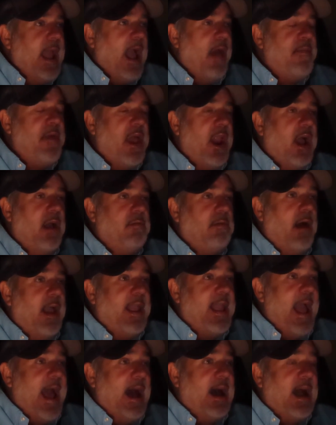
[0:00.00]
and then I,
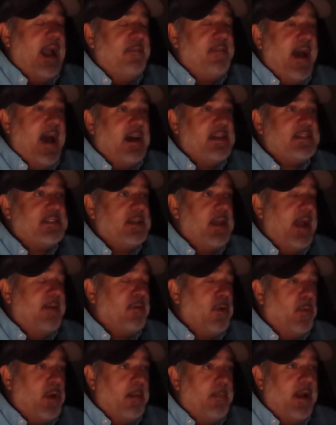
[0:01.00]
like, I've asked
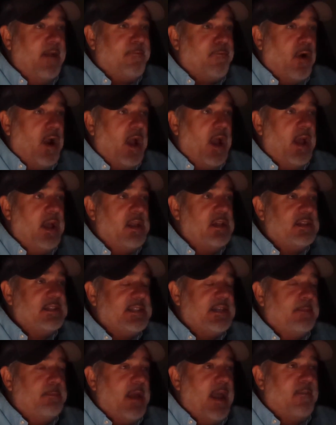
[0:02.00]
every one of my
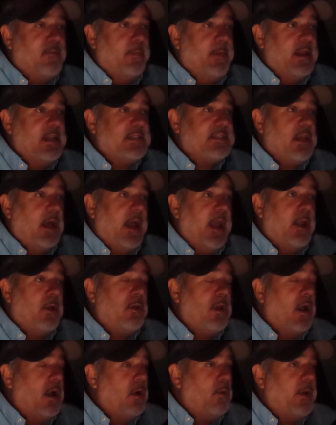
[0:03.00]
friends, and everybody's
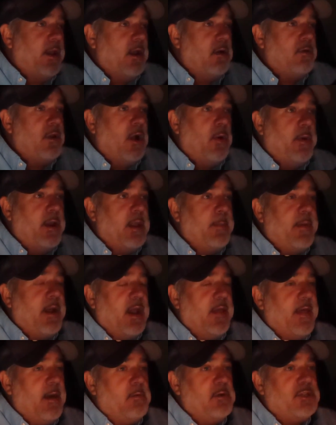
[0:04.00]
like, no, we don't know
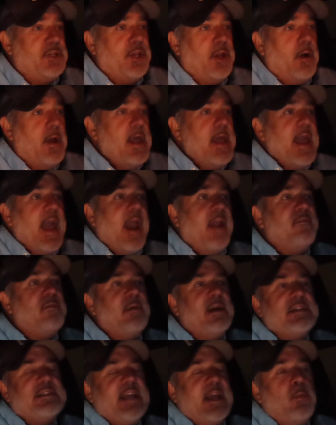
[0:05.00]
anybody that would, you know, and
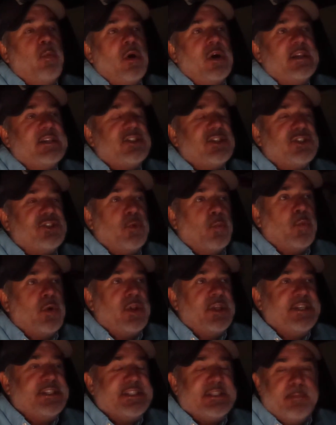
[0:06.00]
everybody's like, well, it's just a
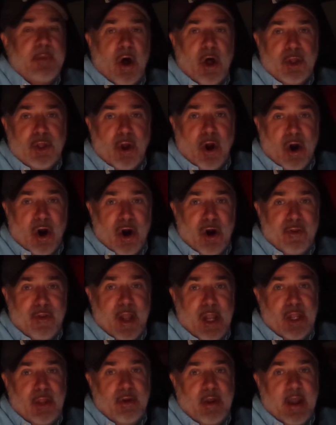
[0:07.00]
really small yard
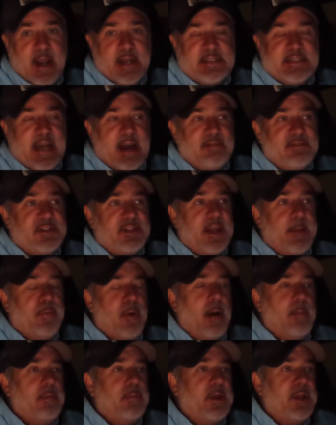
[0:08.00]
that you guys have, so they
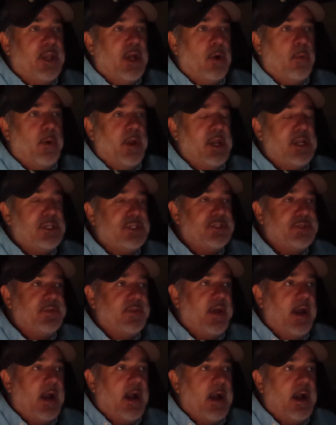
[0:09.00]
probably don't want to do
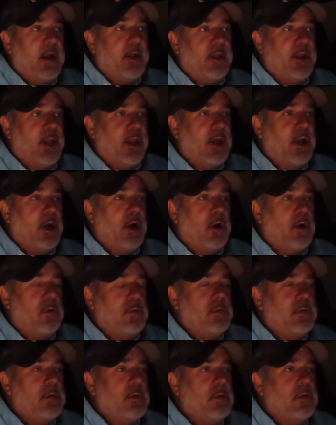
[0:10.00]
that, you
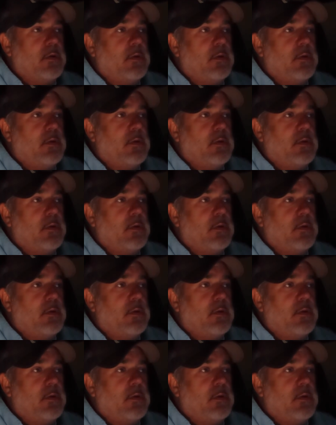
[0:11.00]
know.